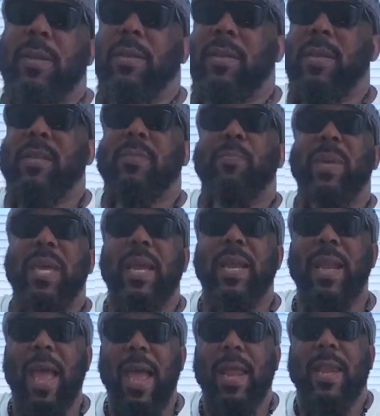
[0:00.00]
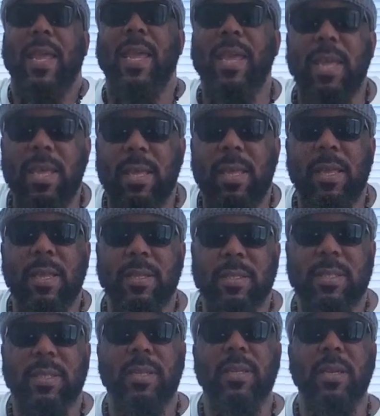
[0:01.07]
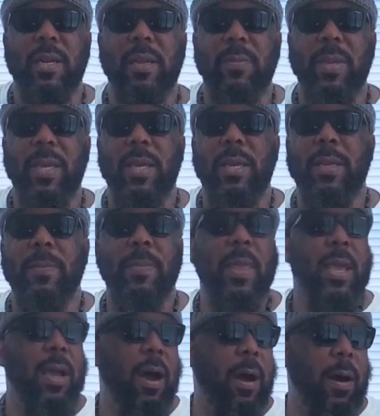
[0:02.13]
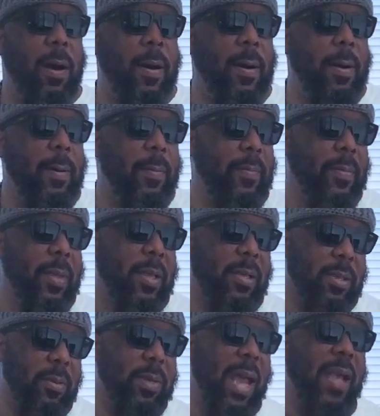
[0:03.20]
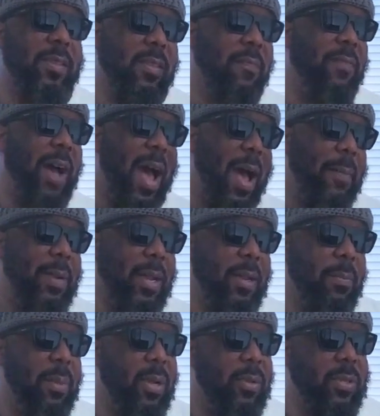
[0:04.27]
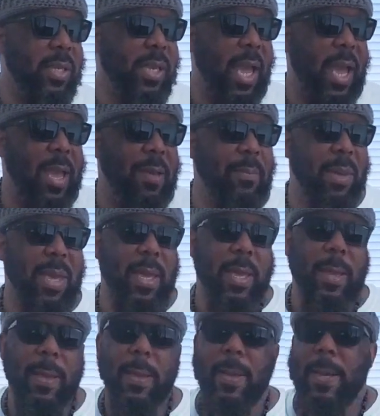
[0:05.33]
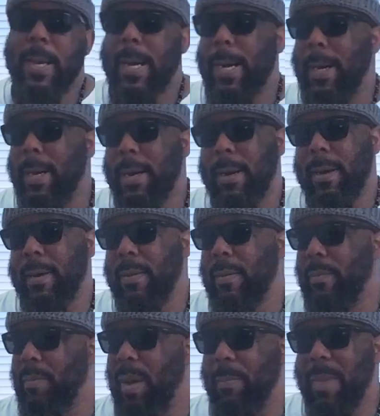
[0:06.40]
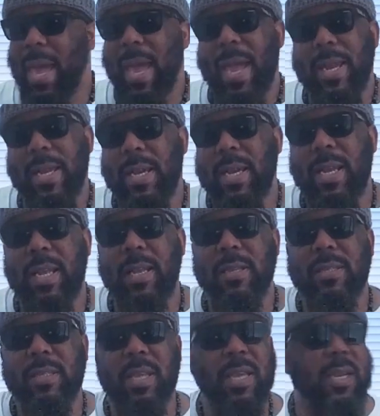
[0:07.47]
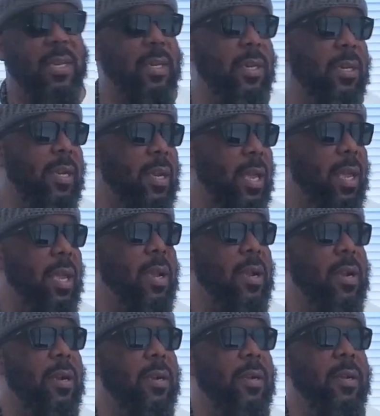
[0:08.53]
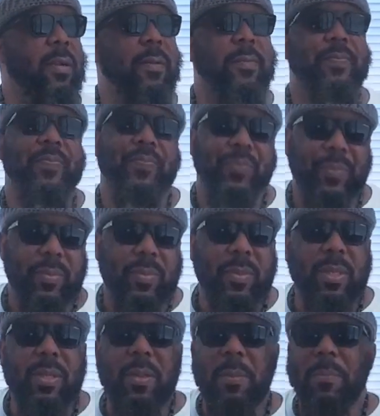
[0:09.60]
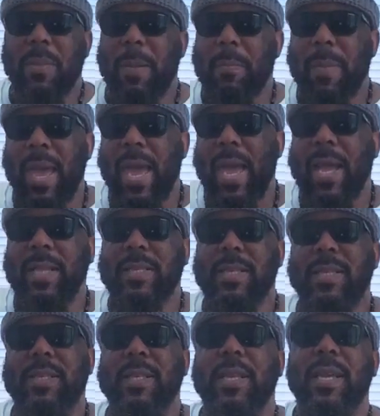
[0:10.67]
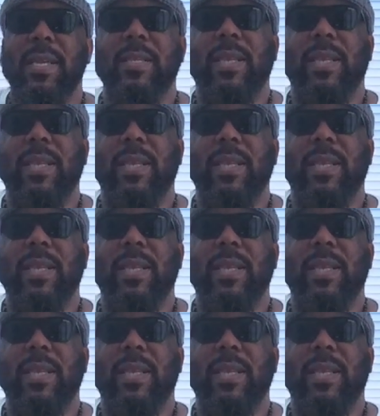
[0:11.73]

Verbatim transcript: just being at ease, you know what I mean? Um, so that's the vibe that the music gave me. Uh, my man, the lead singer here, my man, just his